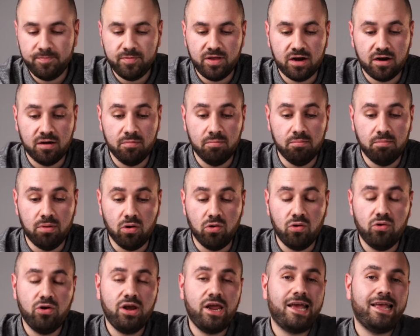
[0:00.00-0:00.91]
They are in
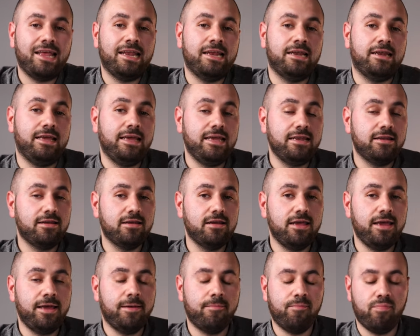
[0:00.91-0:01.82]
Bologna in
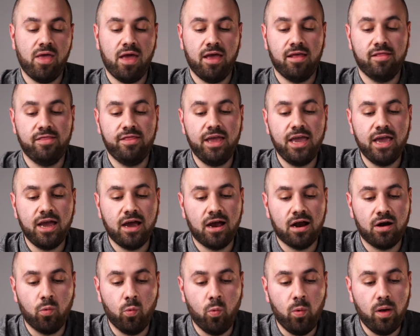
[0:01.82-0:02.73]
Italy and they
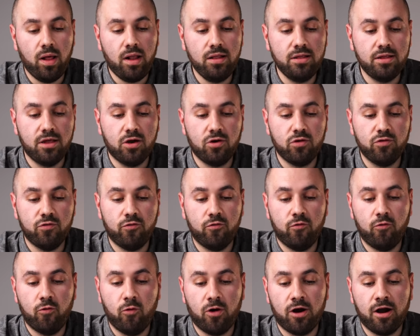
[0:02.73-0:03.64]
are well known
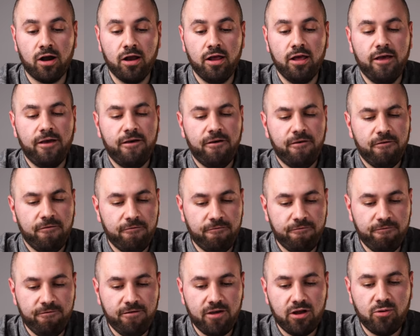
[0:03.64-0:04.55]
for
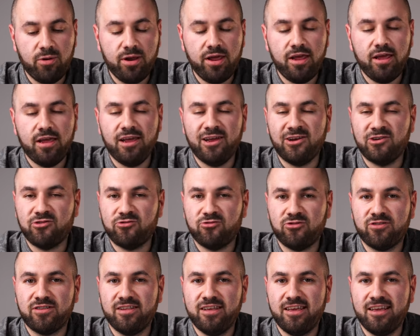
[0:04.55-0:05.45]
very
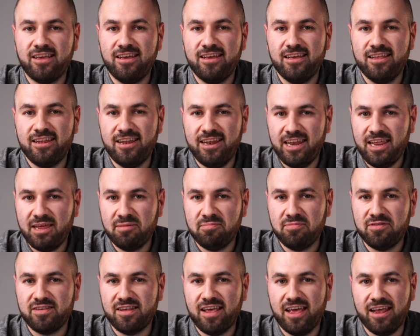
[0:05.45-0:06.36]
interesting
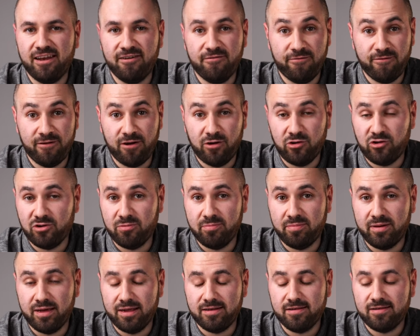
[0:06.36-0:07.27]
nibs and fountain
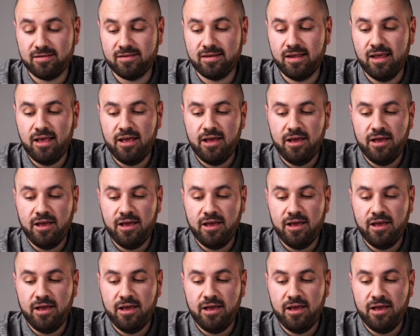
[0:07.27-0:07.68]
pens.